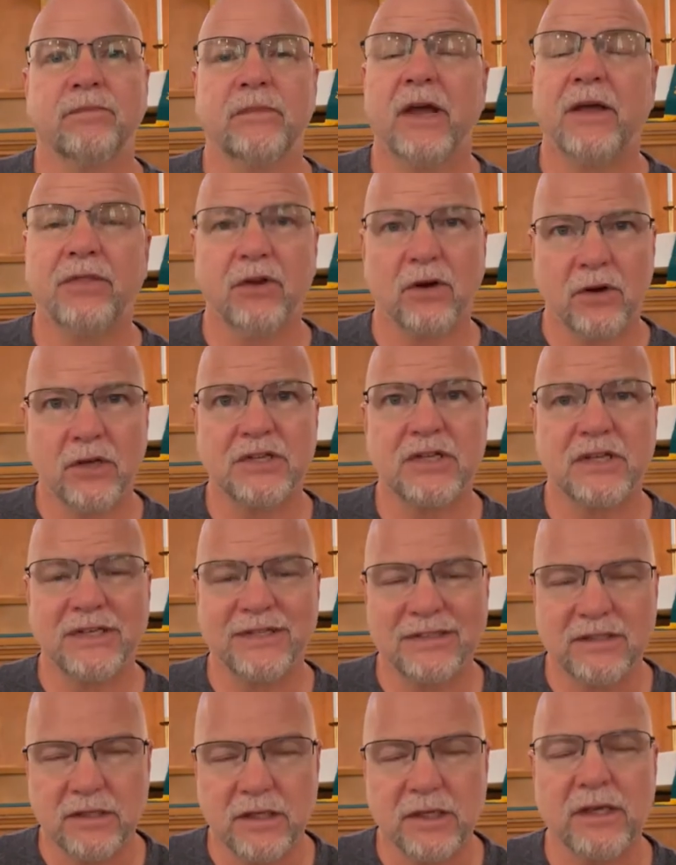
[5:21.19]
And there is
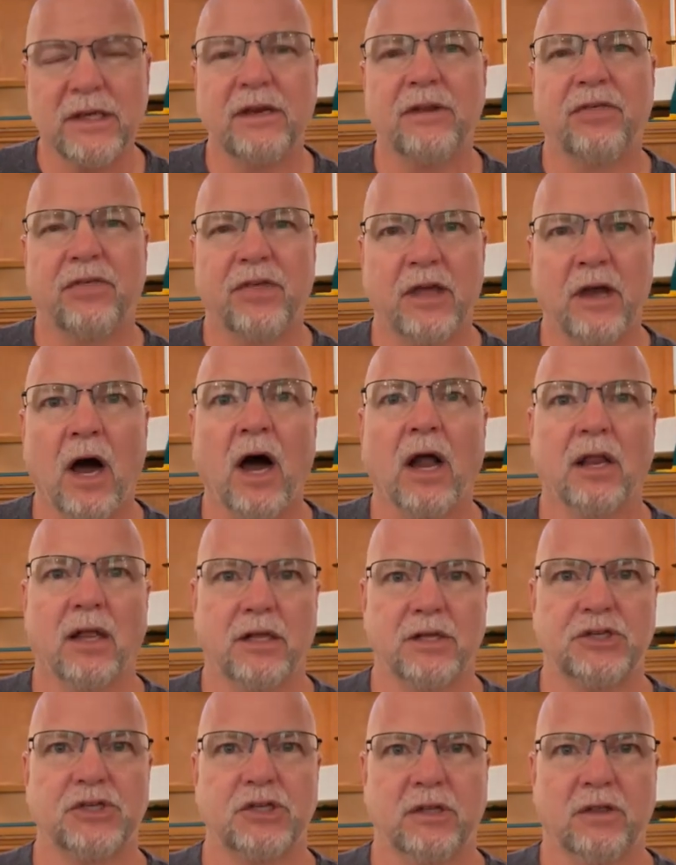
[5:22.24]
indeed
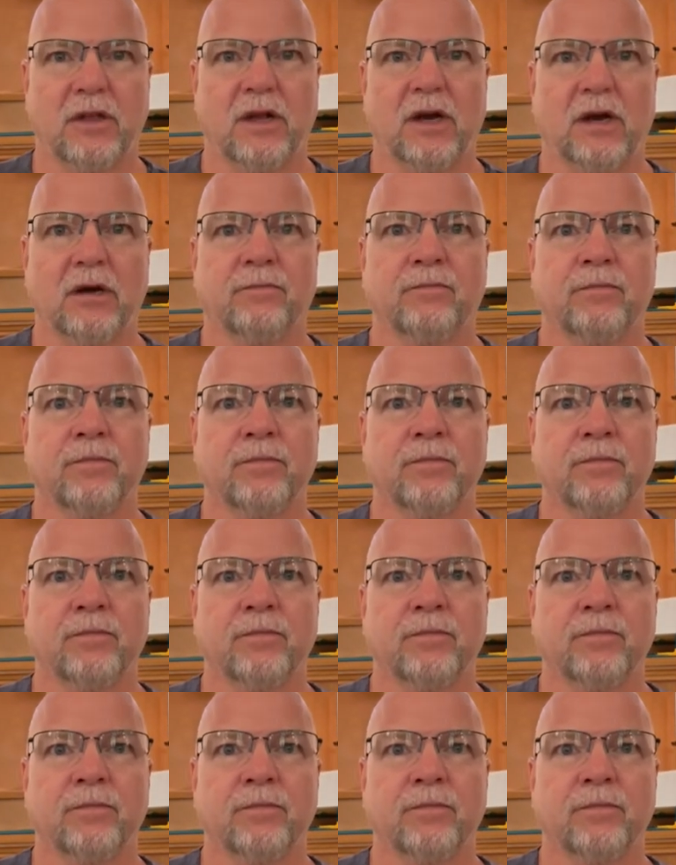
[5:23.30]
theology there.